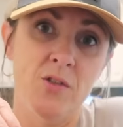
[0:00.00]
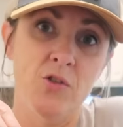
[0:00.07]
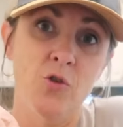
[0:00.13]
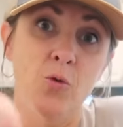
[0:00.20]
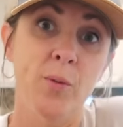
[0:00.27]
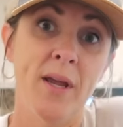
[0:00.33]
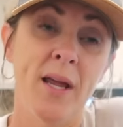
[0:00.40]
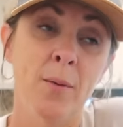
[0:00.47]

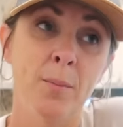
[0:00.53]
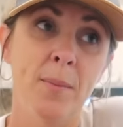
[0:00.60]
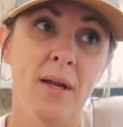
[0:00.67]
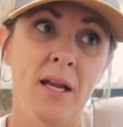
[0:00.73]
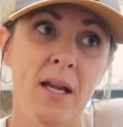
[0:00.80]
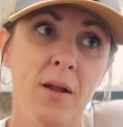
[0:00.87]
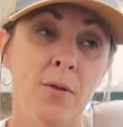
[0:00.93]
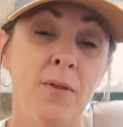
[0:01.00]
soup can
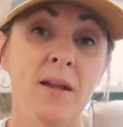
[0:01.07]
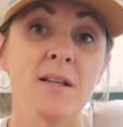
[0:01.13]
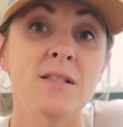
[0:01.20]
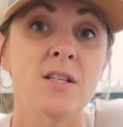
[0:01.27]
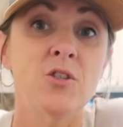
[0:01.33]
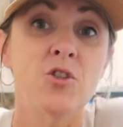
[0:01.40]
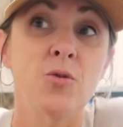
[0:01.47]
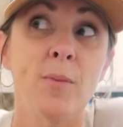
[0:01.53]
be things
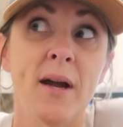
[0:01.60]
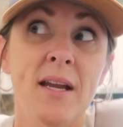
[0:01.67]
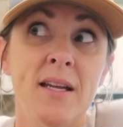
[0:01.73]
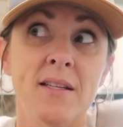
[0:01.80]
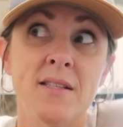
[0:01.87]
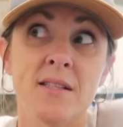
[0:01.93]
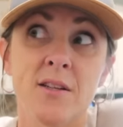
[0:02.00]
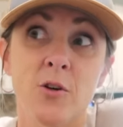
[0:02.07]
that you might
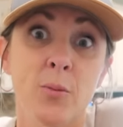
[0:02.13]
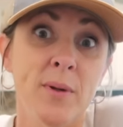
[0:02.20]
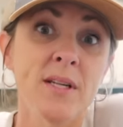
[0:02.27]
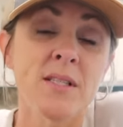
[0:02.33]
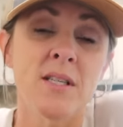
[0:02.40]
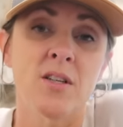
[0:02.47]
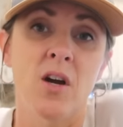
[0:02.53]
consider pizza